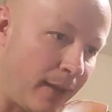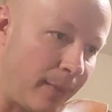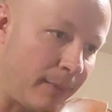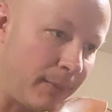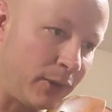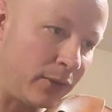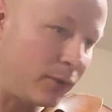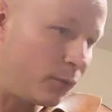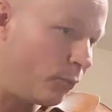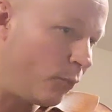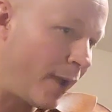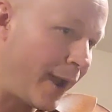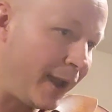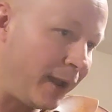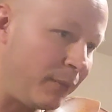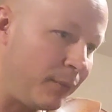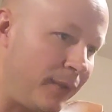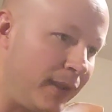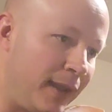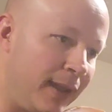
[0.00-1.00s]
You can write
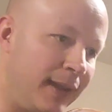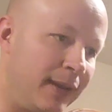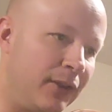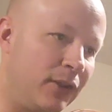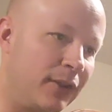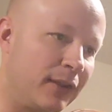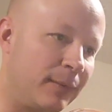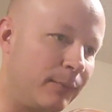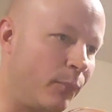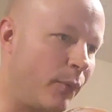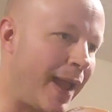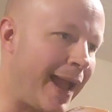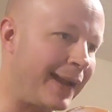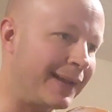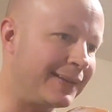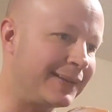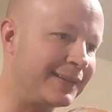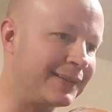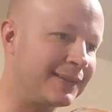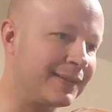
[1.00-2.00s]
them in, you can
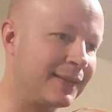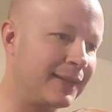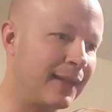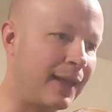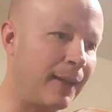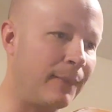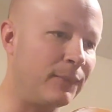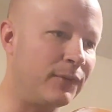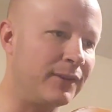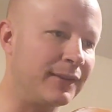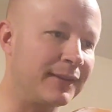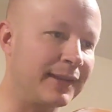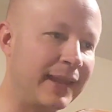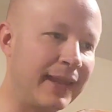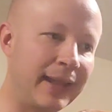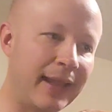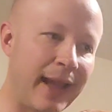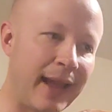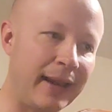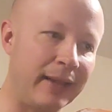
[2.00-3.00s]
practice, just
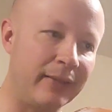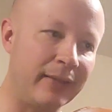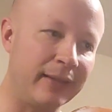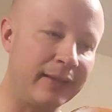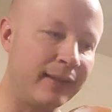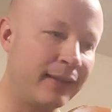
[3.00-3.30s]
get kind of